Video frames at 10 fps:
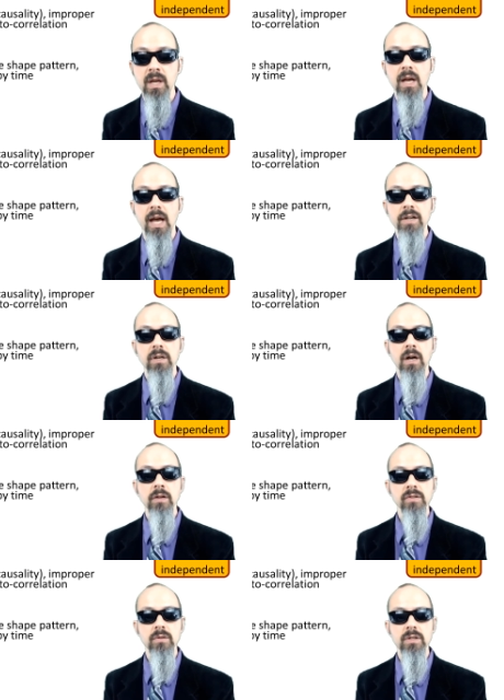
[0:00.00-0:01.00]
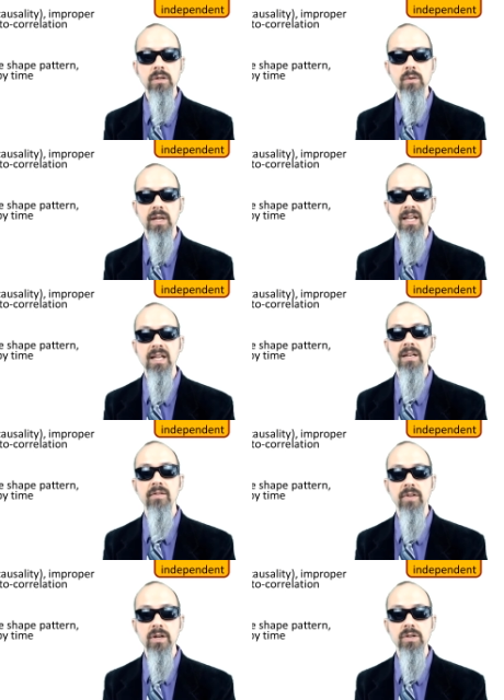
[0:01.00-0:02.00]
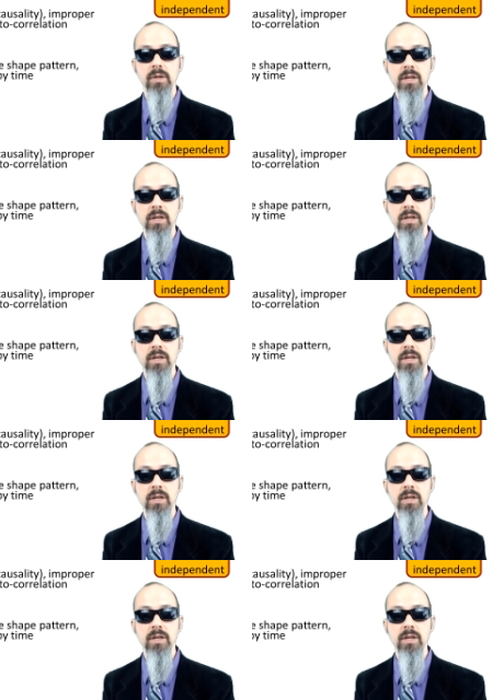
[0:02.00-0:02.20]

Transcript: And you can also do individually,